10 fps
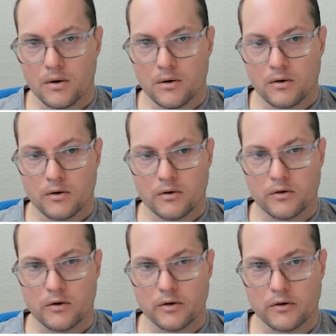So you
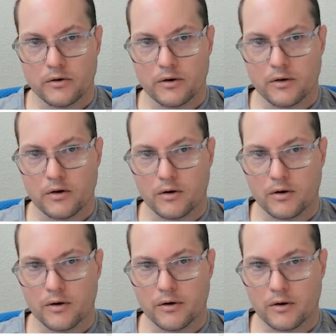can see it there
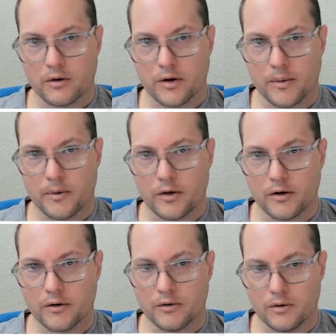on our
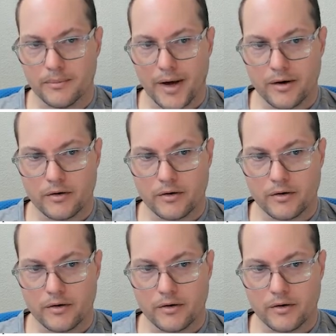hypothetical mat.